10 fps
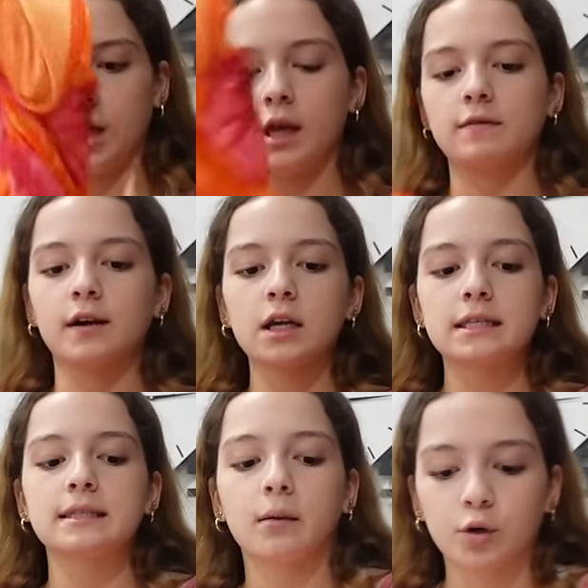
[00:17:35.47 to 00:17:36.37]
It's very
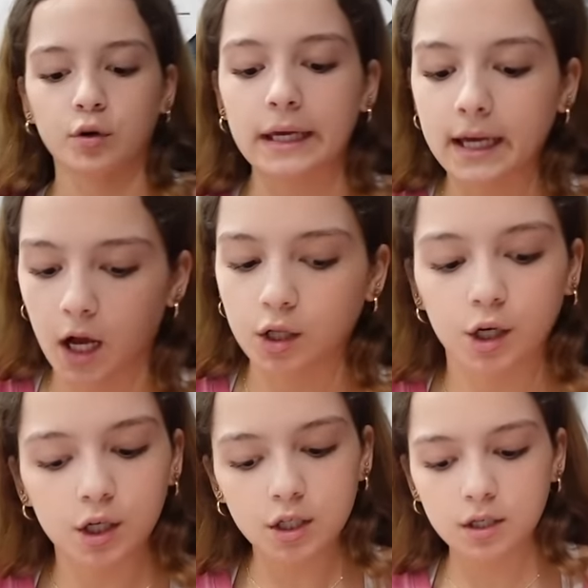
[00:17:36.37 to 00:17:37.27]
summery
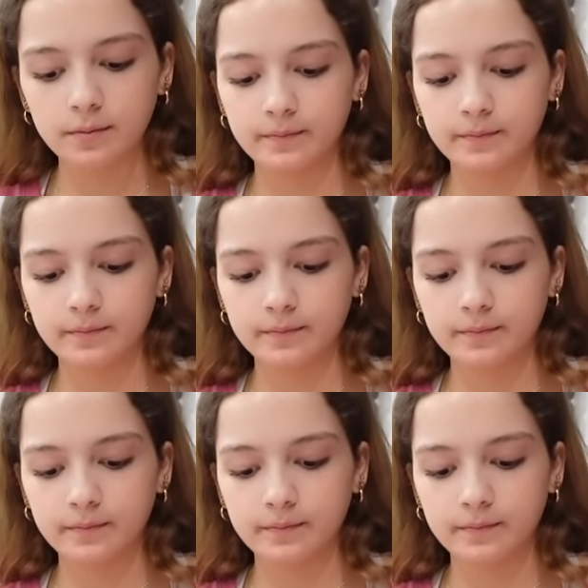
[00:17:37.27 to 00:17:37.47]
colors.